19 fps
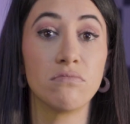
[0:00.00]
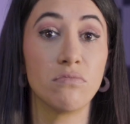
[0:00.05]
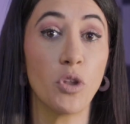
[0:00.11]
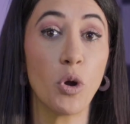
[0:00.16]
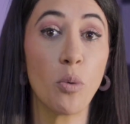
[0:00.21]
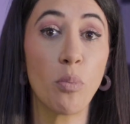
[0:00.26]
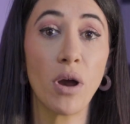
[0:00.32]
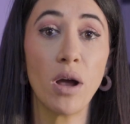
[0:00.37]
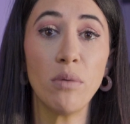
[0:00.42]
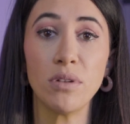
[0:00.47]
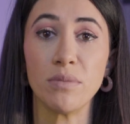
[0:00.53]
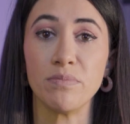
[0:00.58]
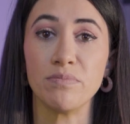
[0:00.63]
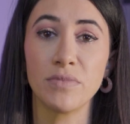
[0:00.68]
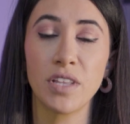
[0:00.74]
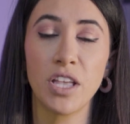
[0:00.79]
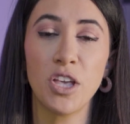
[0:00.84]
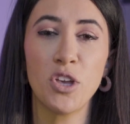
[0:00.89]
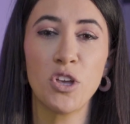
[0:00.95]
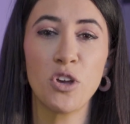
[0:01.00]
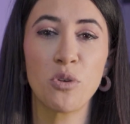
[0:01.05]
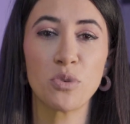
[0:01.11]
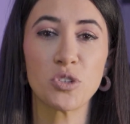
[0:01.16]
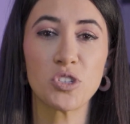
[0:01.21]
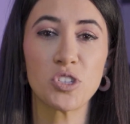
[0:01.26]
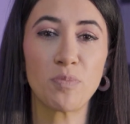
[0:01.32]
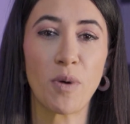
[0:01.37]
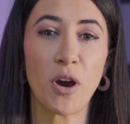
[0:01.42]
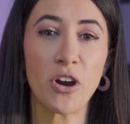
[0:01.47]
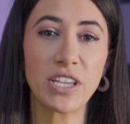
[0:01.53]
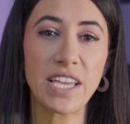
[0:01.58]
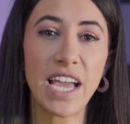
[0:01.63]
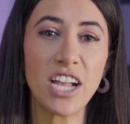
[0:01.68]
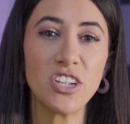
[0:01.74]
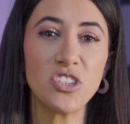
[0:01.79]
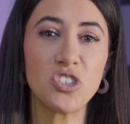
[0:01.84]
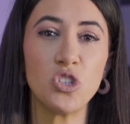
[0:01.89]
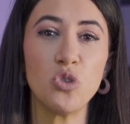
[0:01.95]
No problem. With Spark
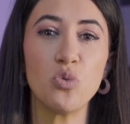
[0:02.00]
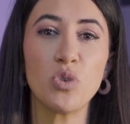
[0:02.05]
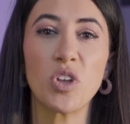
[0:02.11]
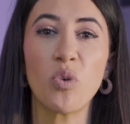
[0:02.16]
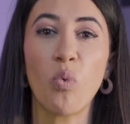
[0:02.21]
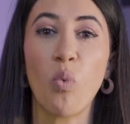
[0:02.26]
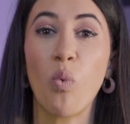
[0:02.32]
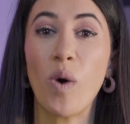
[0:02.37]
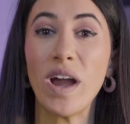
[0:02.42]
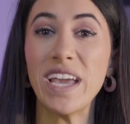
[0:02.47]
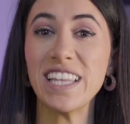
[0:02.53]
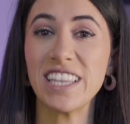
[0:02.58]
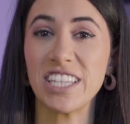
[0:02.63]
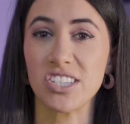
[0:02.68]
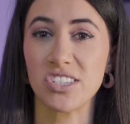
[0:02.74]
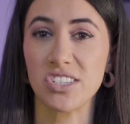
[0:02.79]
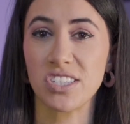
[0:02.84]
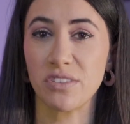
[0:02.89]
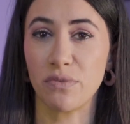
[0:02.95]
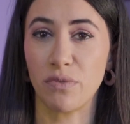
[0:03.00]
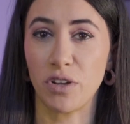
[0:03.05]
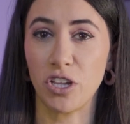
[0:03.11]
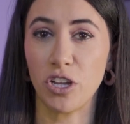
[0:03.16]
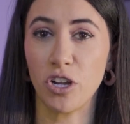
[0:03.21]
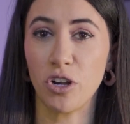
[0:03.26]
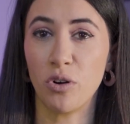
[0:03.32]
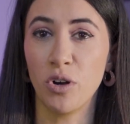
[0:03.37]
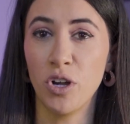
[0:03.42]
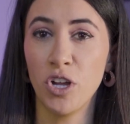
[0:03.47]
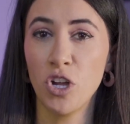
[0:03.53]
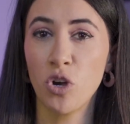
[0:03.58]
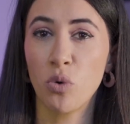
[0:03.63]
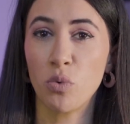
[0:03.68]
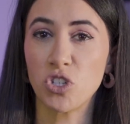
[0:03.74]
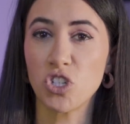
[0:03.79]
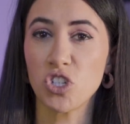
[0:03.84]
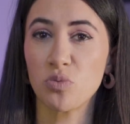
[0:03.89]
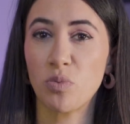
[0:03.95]
ads, you can whitelist the video,
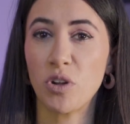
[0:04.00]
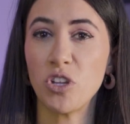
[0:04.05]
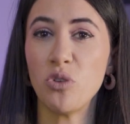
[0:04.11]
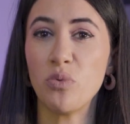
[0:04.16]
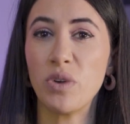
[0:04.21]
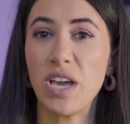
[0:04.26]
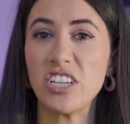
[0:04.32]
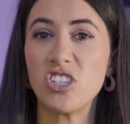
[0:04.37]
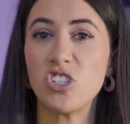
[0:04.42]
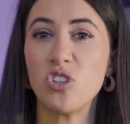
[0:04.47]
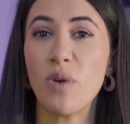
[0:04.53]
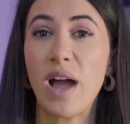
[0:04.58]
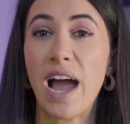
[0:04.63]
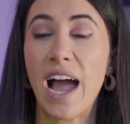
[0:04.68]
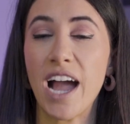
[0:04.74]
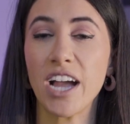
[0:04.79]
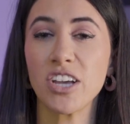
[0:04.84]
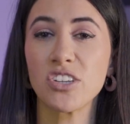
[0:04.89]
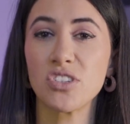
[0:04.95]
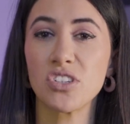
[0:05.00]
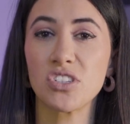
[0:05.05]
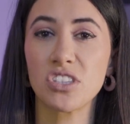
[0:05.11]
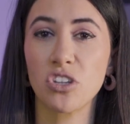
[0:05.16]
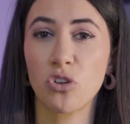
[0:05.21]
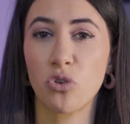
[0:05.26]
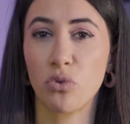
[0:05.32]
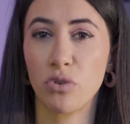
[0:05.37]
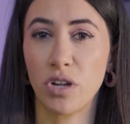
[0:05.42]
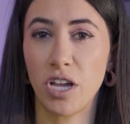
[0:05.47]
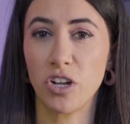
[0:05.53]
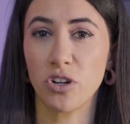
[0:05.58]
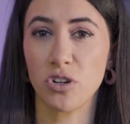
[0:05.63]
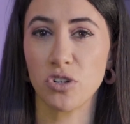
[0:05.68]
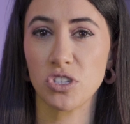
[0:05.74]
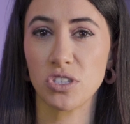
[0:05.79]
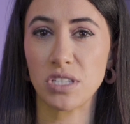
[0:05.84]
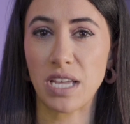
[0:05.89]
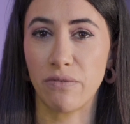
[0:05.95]
which is when you get to access the
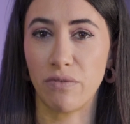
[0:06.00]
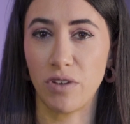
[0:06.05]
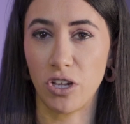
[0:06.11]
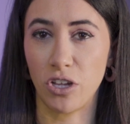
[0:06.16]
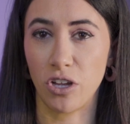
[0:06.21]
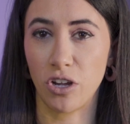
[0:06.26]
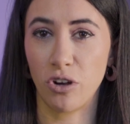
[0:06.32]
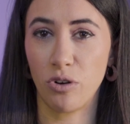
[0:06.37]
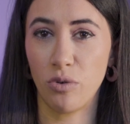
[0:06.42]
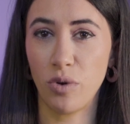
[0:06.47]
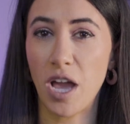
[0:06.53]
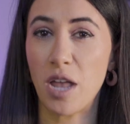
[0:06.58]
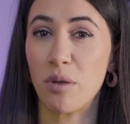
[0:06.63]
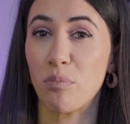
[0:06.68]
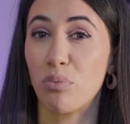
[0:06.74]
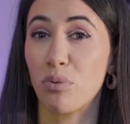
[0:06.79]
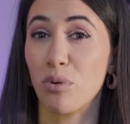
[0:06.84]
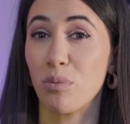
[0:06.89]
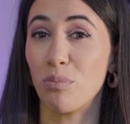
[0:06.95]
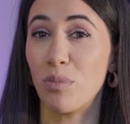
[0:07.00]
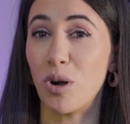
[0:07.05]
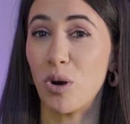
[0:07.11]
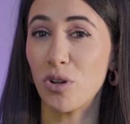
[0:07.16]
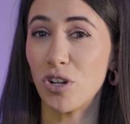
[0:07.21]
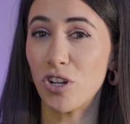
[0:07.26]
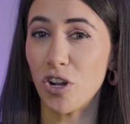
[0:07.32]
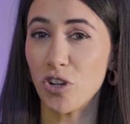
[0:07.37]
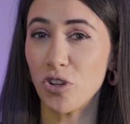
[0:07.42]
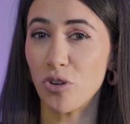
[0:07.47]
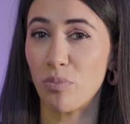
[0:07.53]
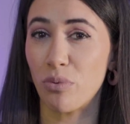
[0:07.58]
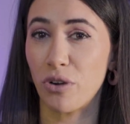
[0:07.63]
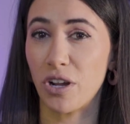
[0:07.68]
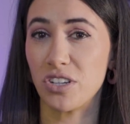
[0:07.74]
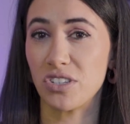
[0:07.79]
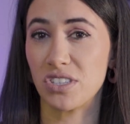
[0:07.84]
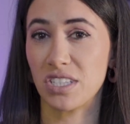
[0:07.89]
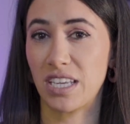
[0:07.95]
creator's video and promote it on your
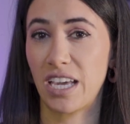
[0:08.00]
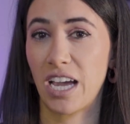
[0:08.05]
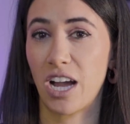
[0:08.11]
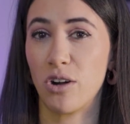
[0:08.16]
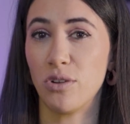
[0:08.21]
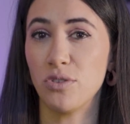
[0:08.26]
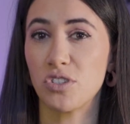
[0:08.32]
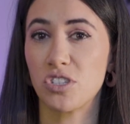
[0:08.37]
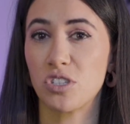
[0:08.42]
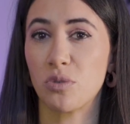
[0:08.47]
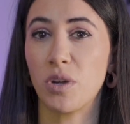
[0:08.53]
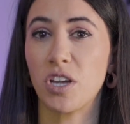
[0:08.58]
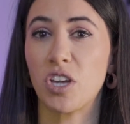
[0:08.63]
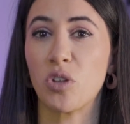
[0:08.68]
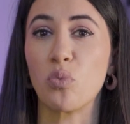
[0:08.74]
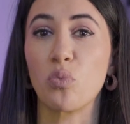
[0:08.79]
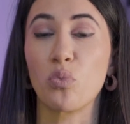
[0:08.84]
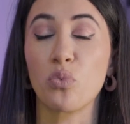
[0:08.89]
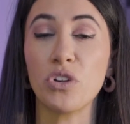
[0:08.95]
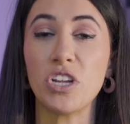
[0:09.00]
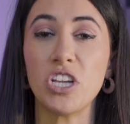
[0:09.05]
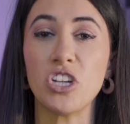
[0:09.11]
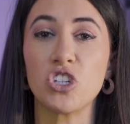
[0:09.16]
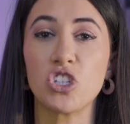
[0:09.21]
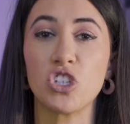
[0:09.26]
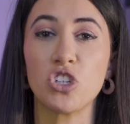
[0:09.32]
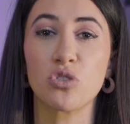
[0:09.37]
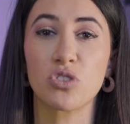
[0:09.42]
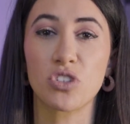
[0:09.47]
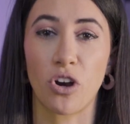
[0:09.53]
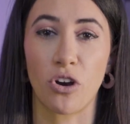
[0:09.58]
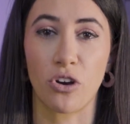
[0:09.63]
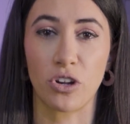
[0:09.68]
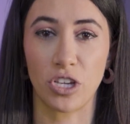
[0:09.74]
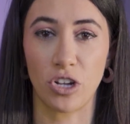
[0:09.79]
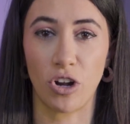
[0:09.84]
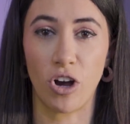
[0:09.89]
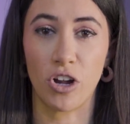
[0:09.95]
brand's account so it can reach your
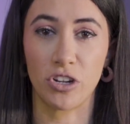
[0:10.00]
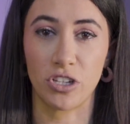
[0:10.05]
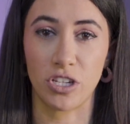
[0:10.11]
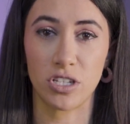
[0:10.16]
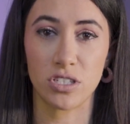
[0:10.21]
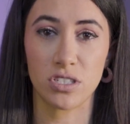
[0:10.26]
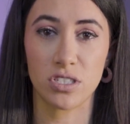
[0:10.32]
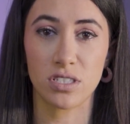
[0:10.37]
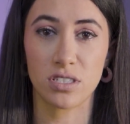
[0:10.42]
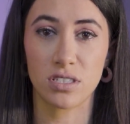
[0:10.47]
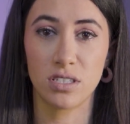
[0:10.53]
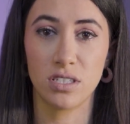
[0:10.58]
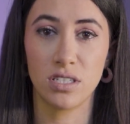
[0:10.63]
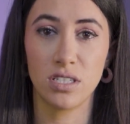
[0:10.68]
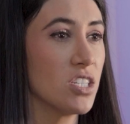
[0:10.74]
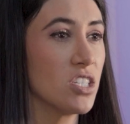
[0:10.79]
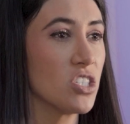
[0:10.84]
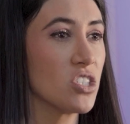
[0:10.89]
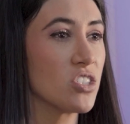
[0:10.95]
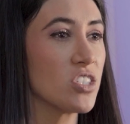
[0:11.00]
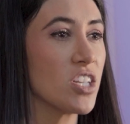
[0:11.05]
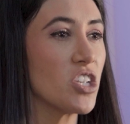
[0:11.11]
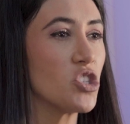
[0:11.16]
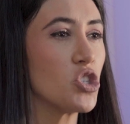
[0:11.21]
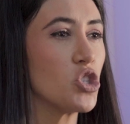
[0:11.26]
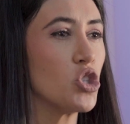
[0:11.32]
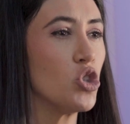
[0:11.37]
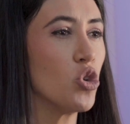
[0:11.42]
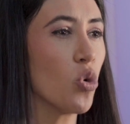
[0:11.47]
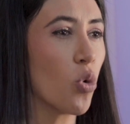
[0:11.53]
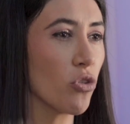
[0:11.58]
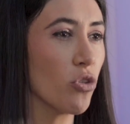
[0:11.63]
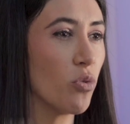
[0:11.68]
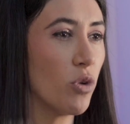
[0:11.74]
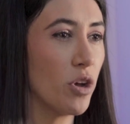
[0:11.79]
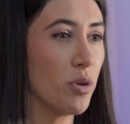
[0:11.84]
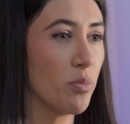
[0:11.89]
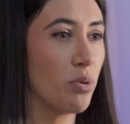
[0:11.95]
target audience. Since you're
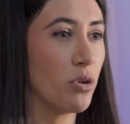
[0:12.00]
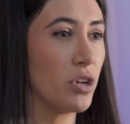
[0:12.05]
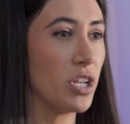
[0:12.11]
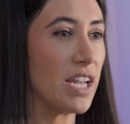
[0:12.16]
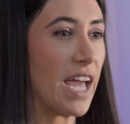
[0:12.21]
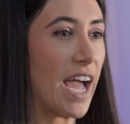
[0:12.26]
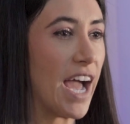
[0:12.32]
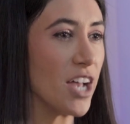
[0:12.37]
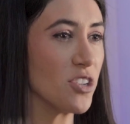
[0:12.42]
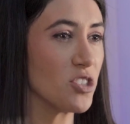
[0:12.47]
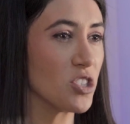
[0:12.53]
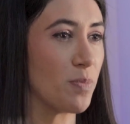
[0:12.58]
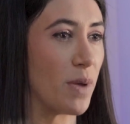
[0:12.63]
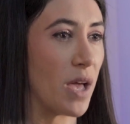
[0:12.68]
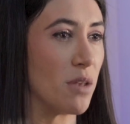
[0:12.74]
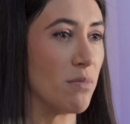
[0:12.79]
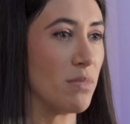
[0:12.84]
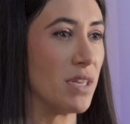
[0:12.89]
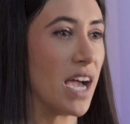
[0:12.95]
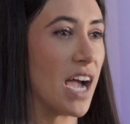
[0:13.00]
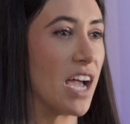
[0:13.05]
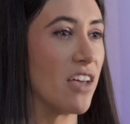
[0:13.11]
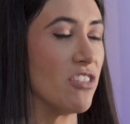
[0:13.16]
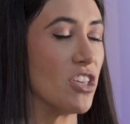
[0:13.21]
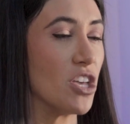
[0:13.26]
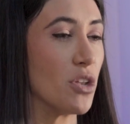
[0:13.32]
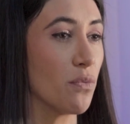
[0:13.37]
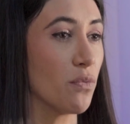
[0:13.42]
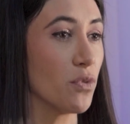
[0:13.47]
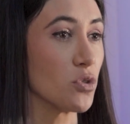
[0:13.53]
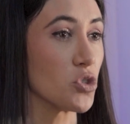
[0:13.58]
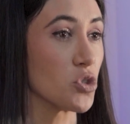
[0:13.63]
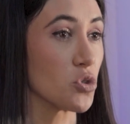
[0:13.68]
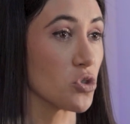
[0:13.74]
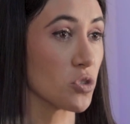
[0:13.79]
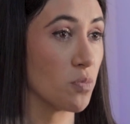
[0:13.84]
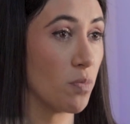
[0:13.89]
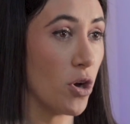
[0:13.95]
the one putting ad spend behind the
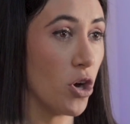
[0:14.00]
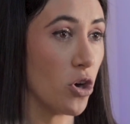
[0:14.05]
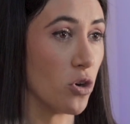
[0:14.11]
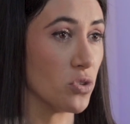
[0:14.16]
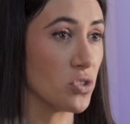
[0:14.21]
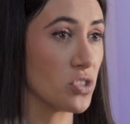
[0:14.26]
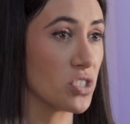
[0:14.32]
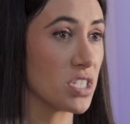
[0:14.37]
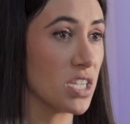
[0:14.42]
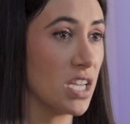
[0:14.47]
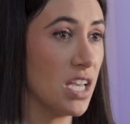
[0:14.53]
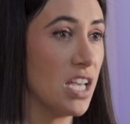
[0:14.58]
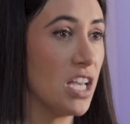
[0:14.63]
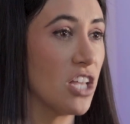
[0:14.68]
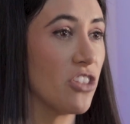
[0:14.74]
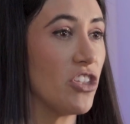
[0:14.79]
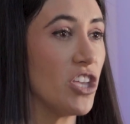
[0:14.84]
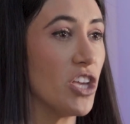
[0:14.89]
influencer's post, the